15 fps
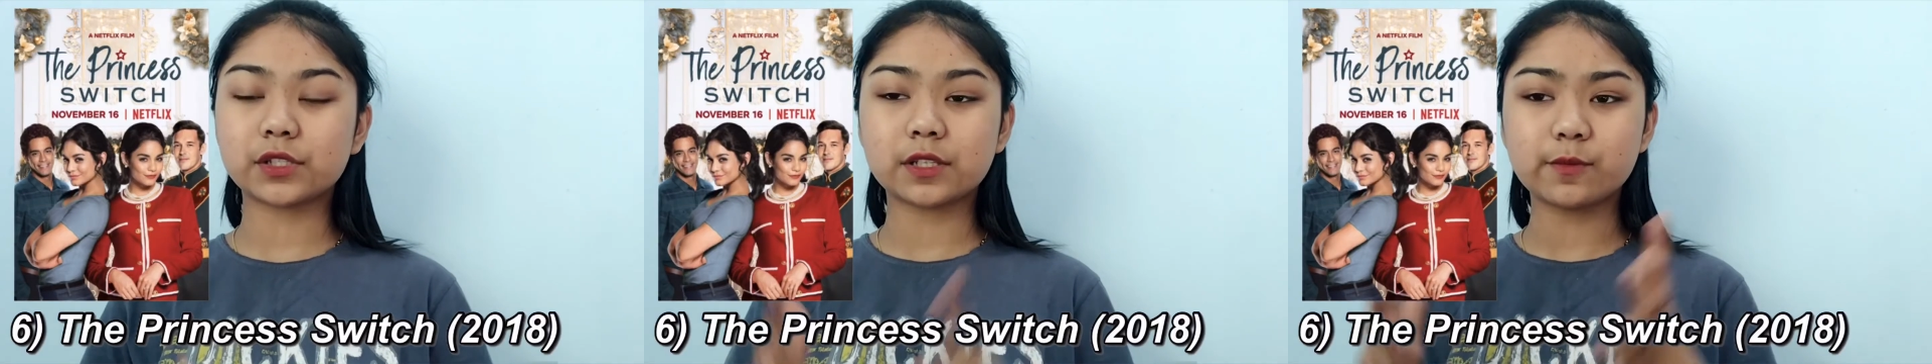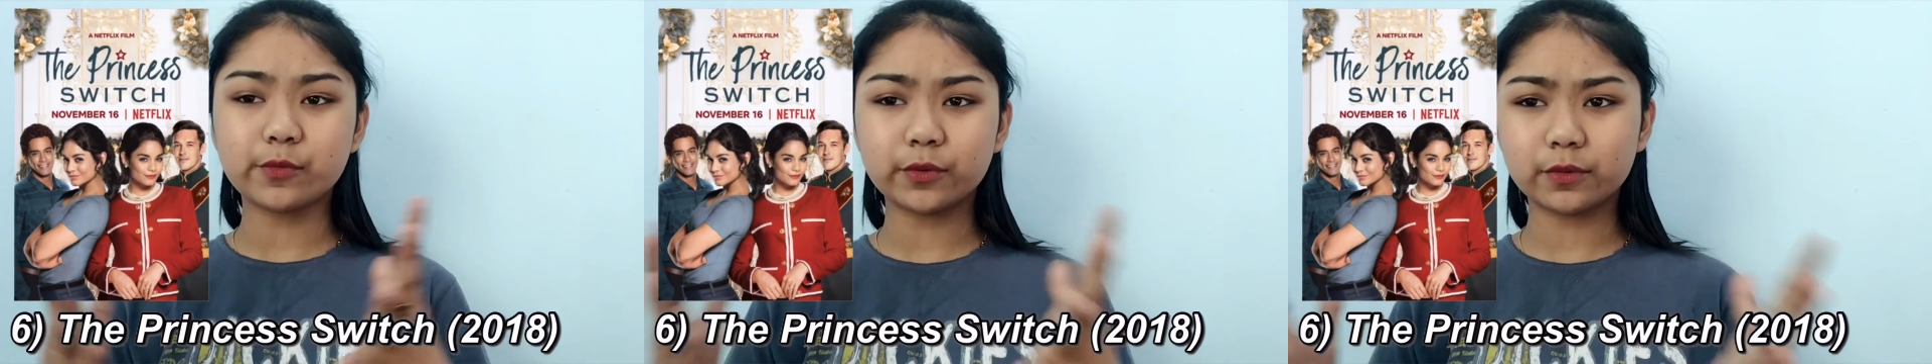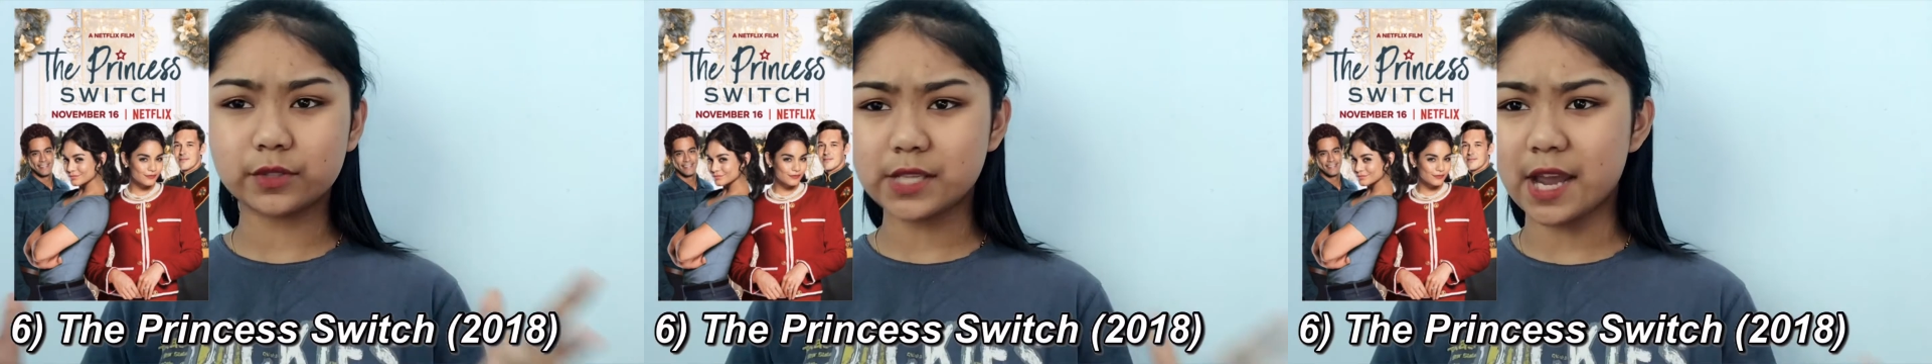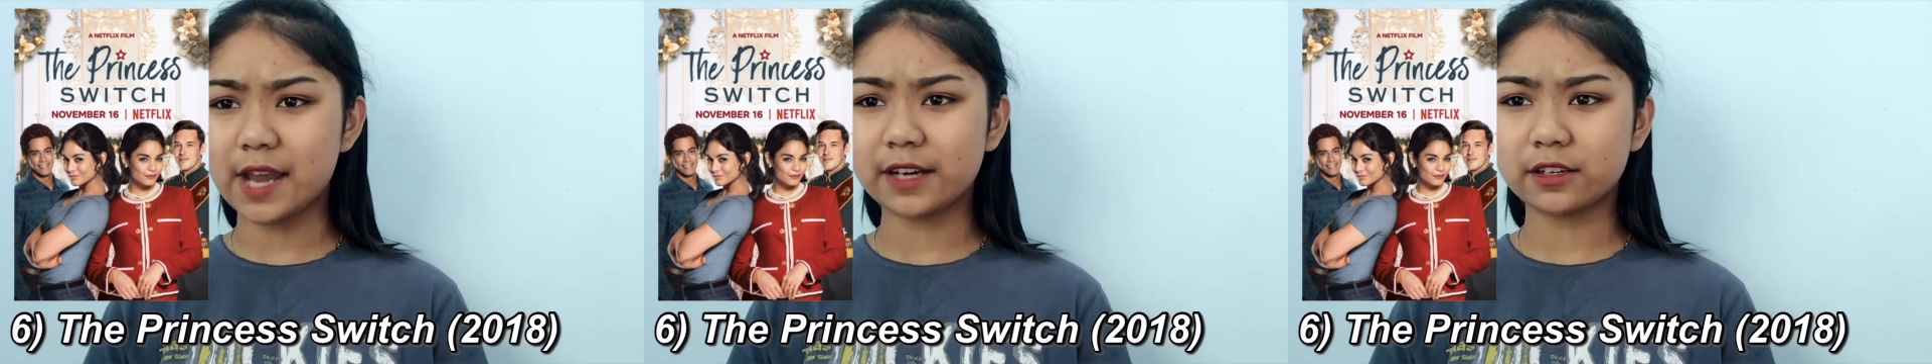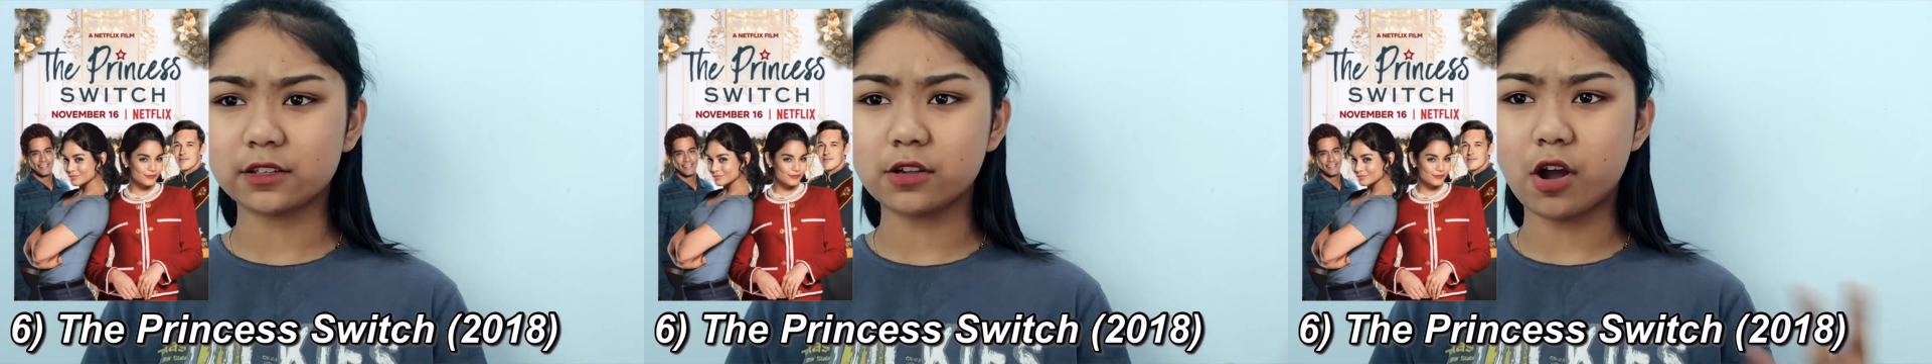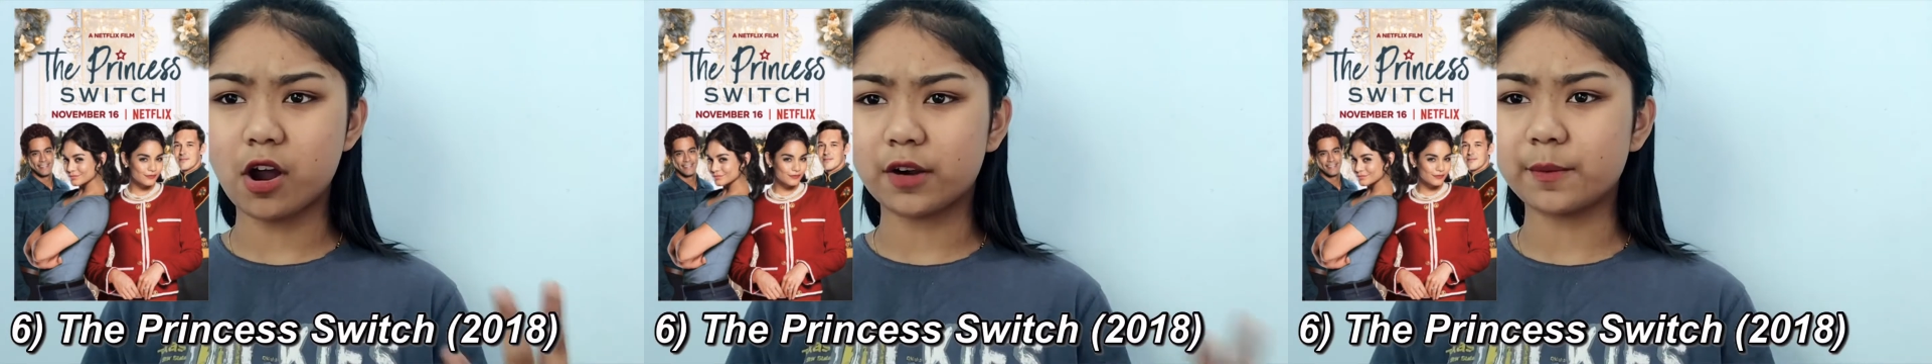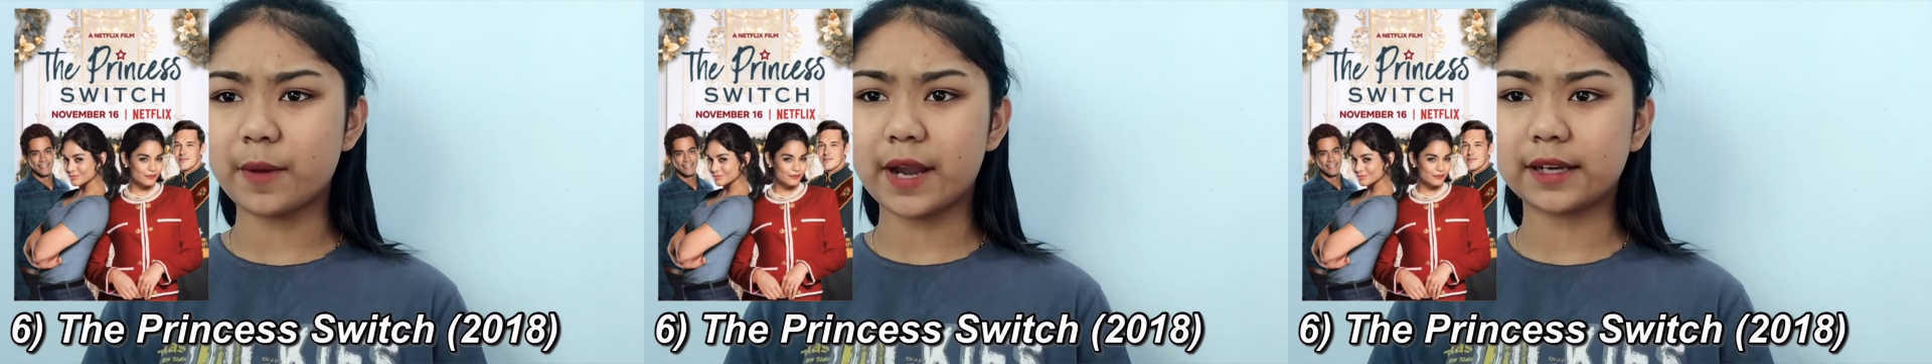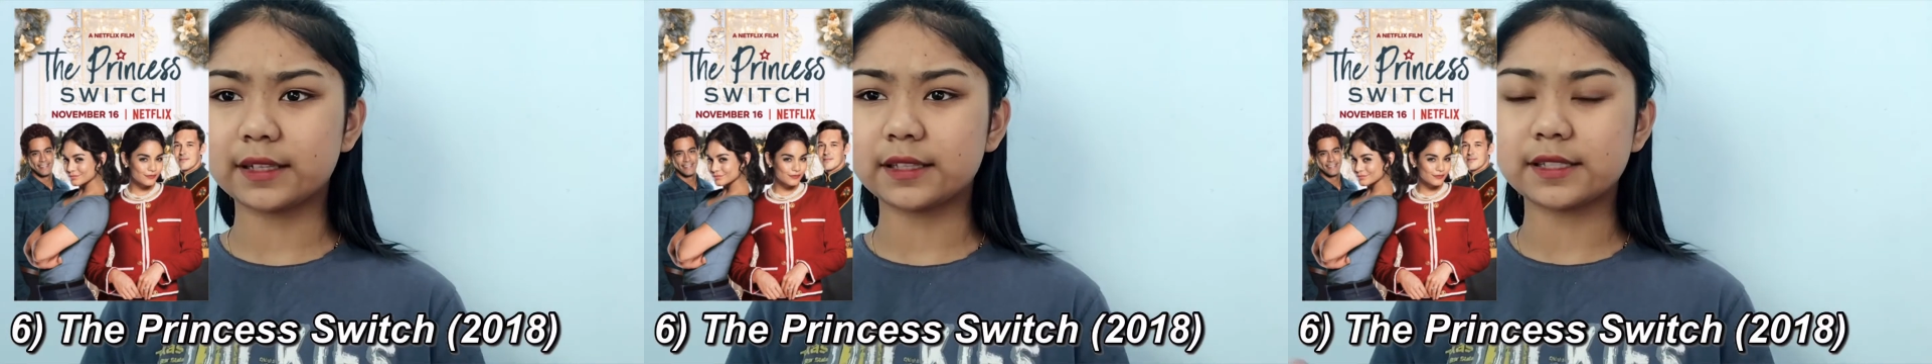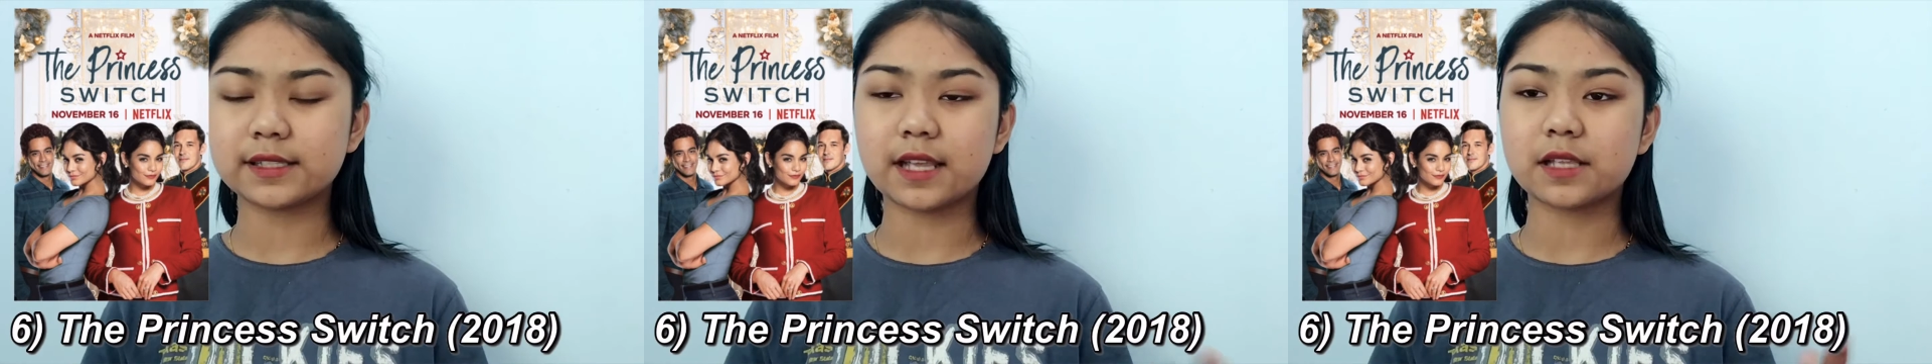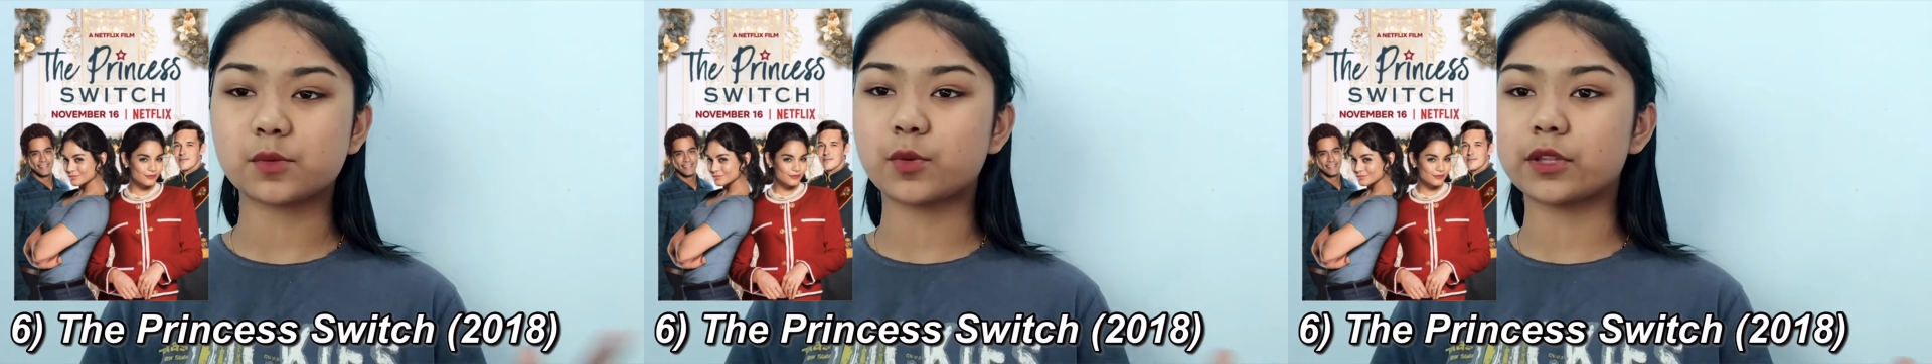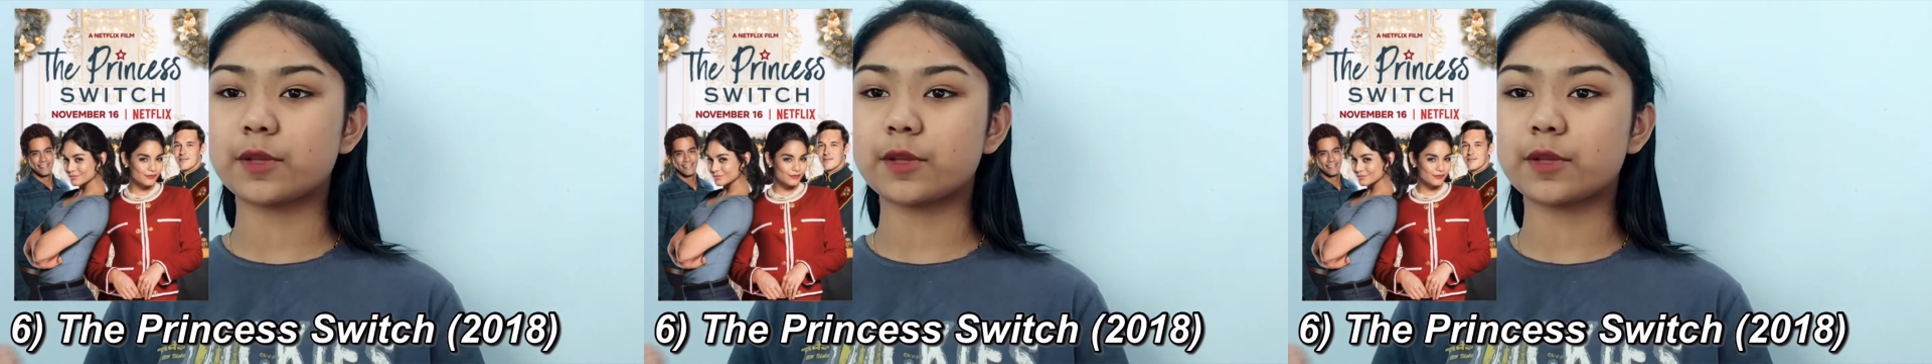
The title automatically says what